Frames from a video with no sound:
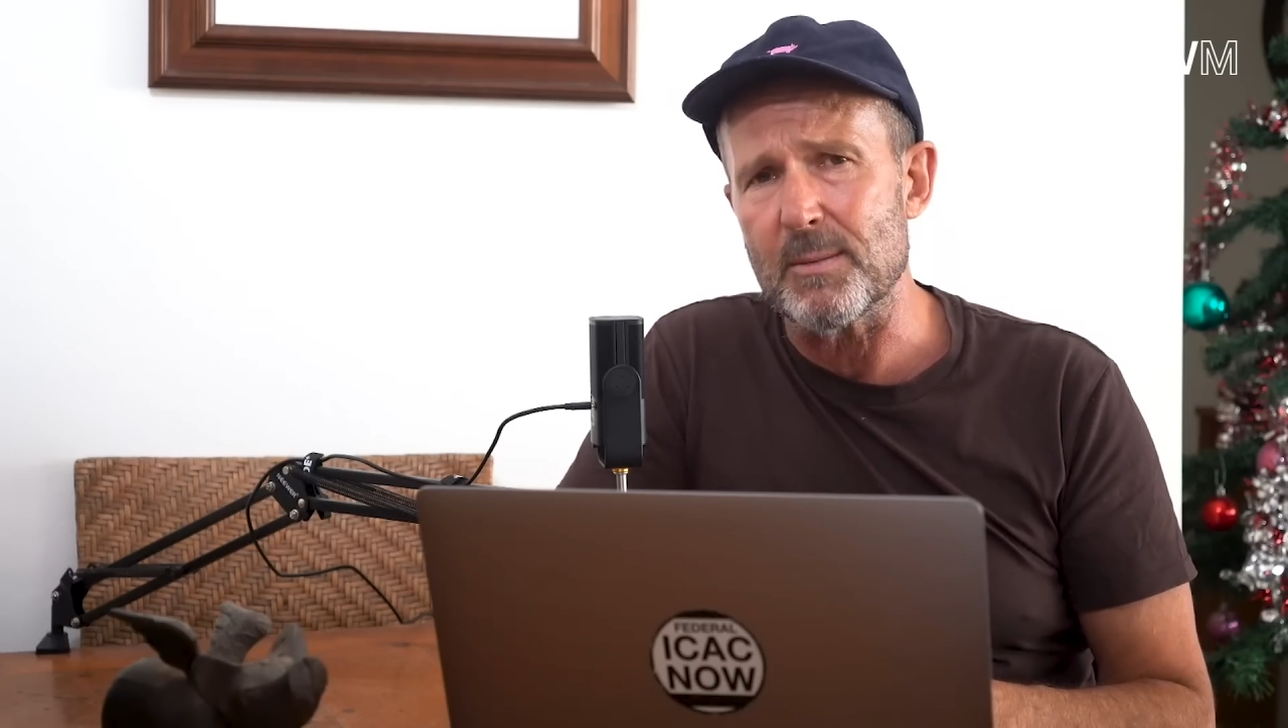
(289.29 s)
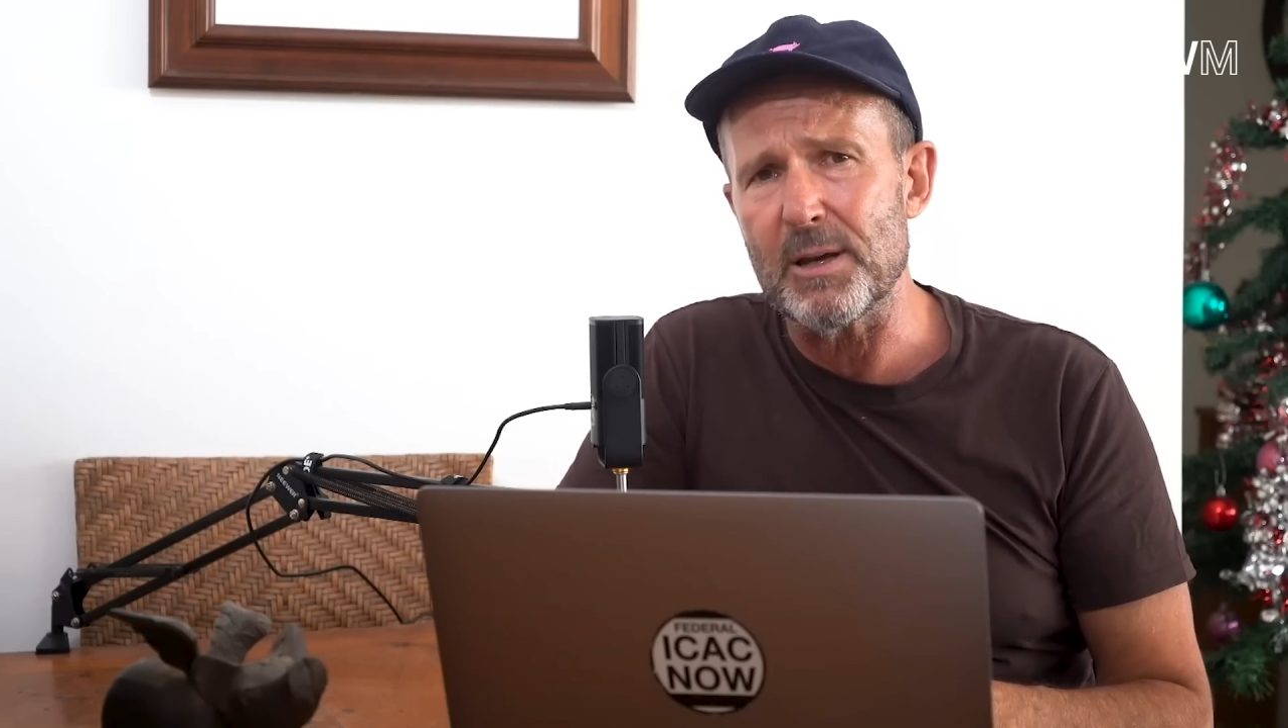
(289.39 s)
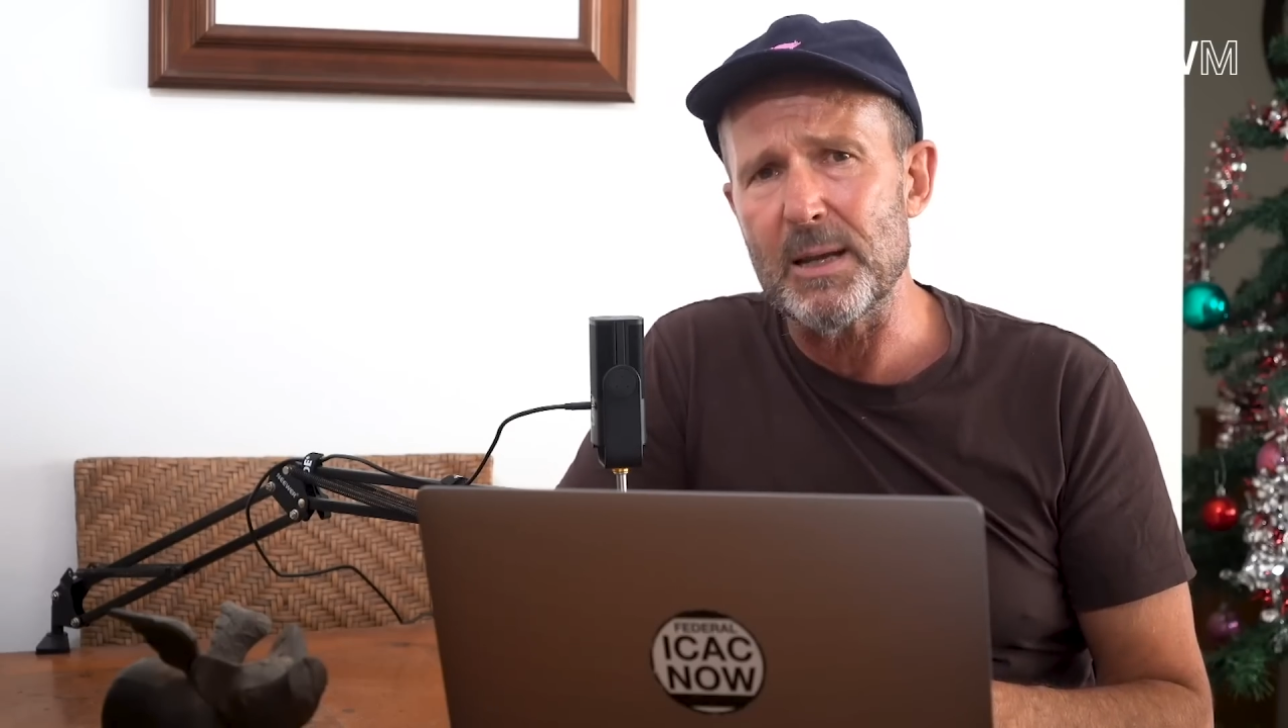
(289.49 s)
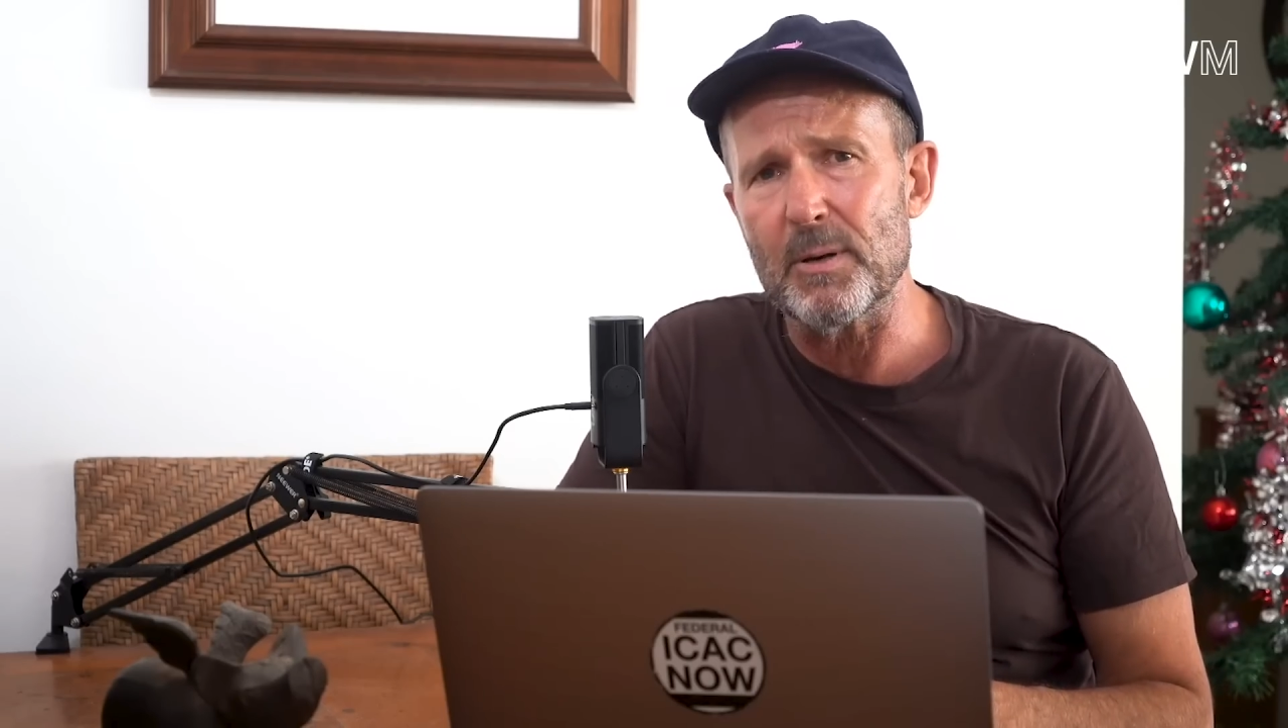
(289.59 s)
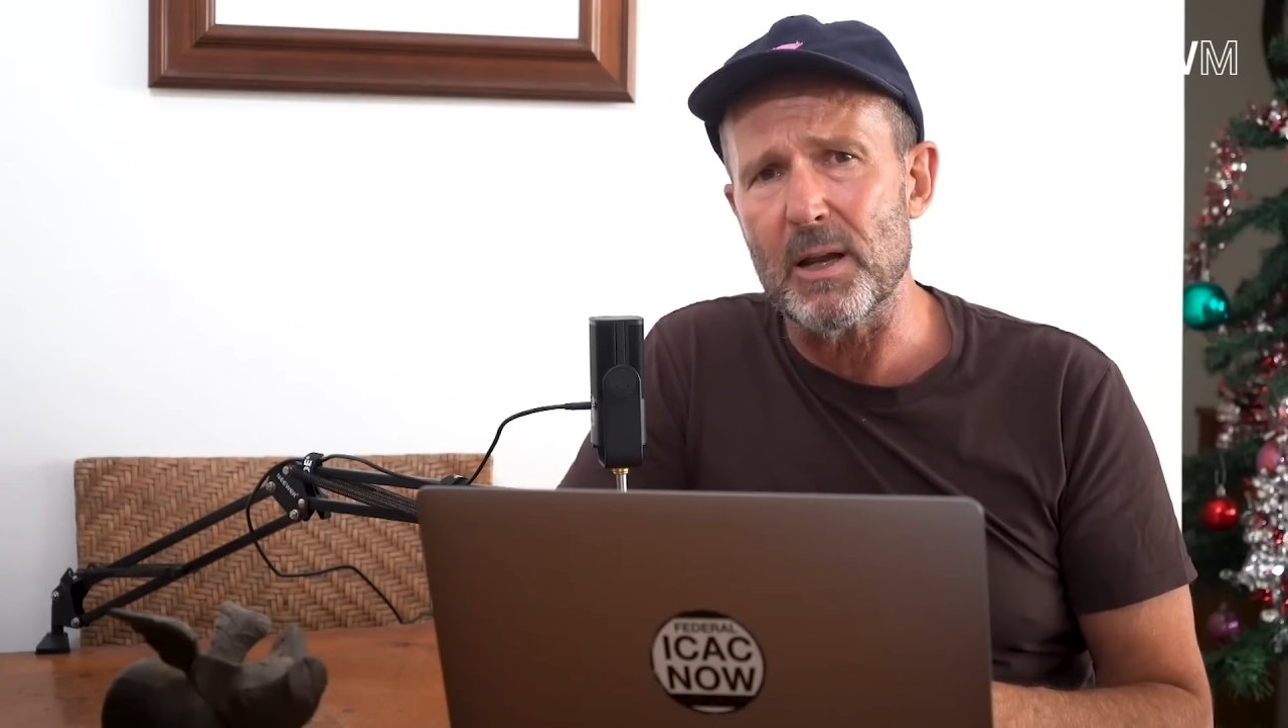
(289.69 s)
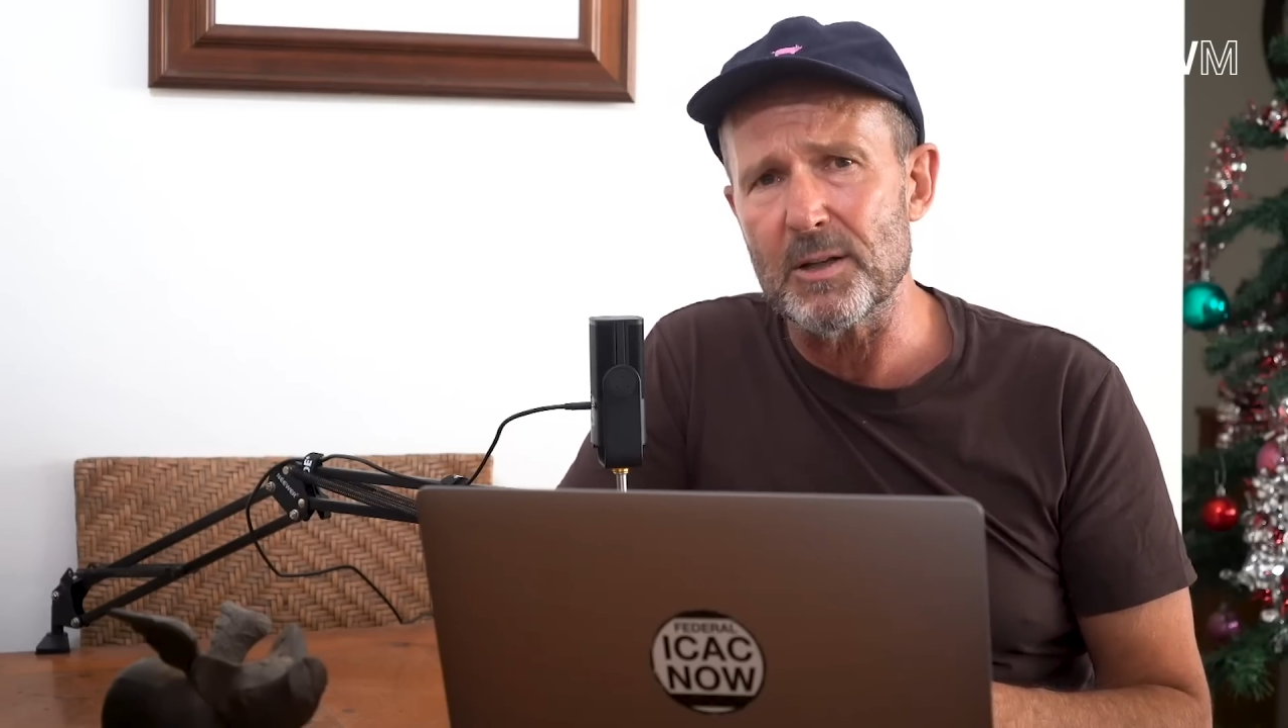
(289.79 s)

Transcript: and people